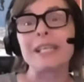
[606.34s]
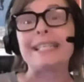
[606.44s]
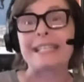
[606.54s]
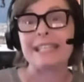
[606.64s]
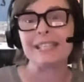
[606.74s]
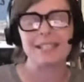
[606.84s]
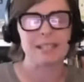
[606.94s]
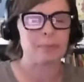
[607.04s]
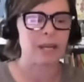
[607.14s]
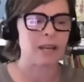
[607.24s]
need
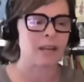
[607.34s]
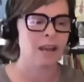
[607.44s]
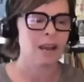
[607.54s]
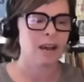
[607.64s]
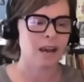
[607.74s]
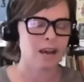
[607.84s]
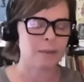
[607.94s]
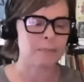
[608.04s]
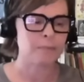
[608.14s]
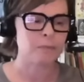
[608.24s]
to be.
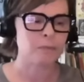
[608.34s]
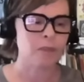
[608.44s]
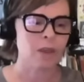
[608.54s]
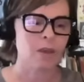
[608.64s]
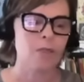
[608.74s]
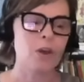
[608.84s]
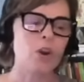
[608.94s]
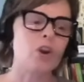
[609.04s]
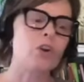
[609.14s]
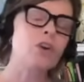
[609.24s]
Um,
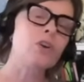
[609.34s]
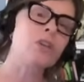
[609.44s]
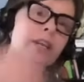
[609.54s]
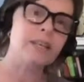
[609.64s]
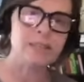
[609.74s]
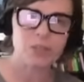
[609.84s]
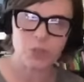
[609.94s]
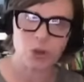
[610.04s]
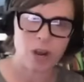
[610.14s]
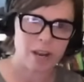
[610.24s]
the earliest
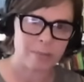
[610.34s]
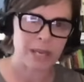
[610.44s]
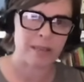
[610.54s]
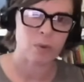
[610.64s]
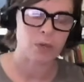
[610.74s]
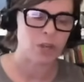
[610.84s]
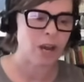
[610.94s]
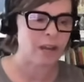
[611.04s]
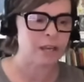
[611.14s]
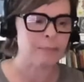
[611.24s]
astronomy that we're
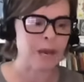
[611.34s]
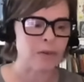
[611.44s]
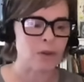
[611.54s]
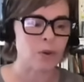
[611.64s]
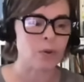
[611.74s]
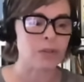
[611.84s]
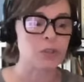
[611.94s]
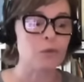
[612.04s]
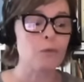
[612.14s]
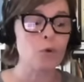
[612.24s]
talking about, though,
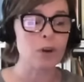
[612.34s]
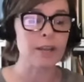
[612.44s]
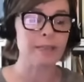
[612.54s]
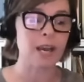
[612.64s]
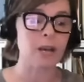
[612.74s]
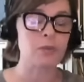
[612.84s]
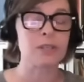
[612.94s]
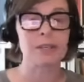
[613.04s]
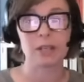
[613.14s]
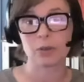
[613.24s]
is
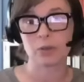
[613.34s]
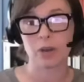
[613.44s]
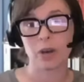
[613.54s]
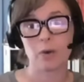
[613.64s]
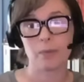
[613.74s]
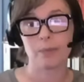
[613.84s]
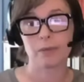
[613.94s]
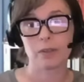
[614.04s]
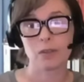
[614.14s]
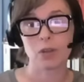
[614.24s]
40,000 years ago.
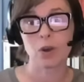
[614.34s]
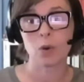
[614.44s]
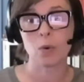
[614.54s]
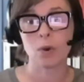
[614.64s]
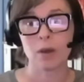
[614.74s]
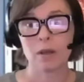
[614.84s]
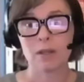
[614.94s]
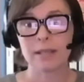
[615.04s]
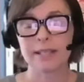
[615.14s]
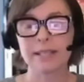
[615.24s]
So
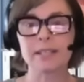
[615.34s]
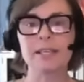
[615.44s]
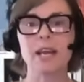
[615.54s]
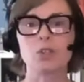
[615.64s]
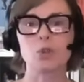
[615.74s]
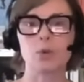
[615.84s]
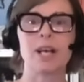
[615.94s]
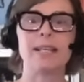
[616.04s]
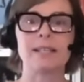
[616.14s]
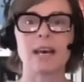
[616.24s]
let's
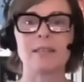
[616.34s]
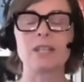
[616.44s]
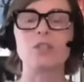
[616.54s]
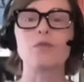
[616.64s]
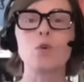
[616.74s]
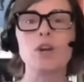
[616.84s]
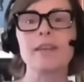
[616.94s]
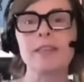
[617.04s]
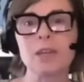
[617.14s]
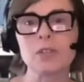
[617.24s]
contextualize that. That's
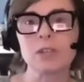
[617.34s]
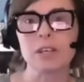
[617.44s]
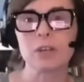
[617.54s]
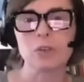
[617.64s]
40,000 wow. years